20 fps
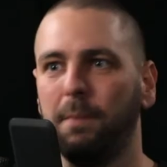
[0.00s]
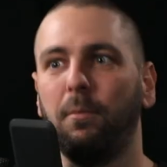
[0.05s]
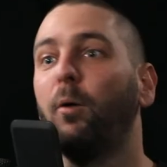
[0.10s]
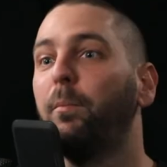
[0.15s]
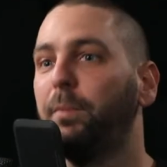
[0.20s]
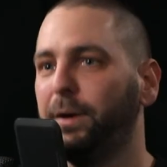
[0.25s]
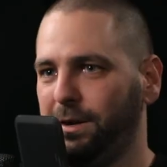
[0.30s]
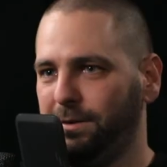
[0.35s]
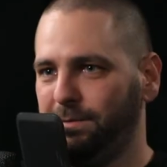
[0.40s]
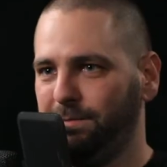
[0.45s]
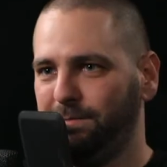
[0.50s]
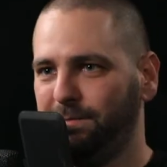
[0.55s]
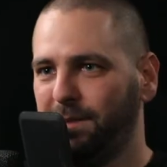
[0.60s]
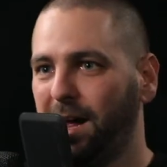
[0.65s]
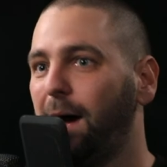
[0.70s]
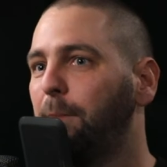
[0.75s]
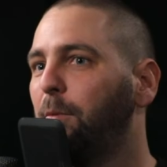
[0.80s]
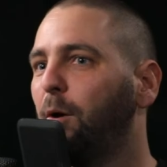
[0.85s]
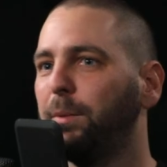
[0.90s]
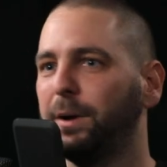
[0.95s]
I'm open.
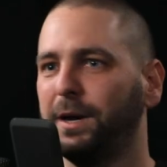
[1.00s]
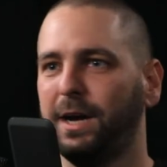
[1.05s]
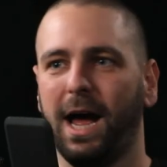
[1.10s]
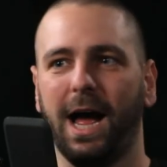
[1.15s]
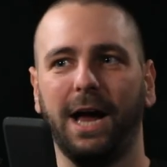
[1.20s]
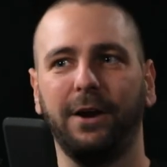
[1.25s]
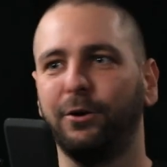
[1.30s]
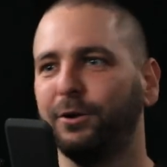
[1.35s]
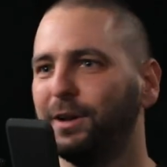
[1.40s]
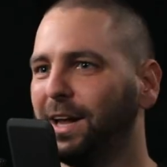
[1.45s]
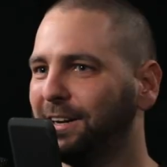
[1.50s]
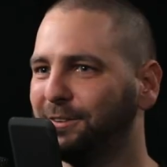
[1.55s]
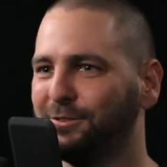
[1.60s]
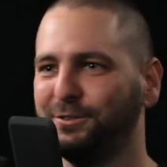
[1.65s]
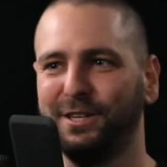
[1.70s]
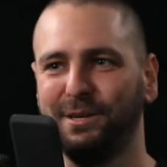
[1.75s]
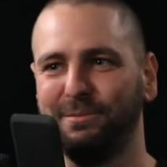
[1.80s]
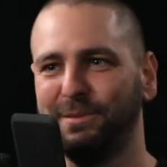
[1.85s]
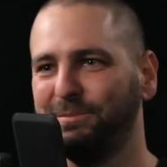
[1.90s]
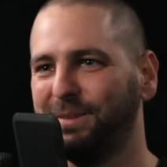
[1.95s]
I'm open. I don't like
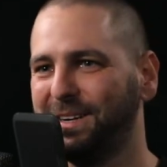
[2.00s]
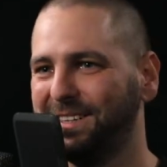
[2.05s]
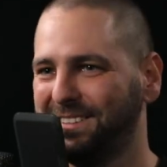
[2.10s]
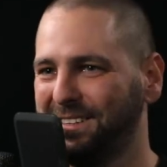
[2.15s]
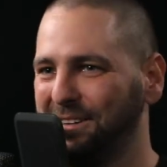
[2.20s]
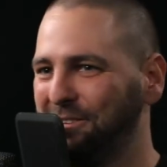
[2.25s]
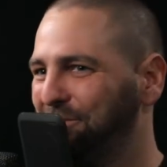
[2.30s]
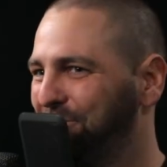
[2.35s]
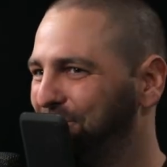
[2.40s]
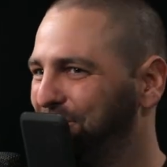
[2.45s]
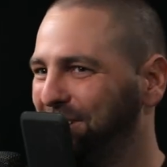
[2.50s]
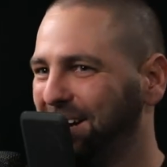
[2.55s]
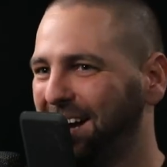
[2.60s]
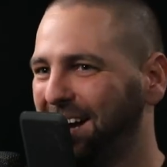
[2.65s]
to limit myself.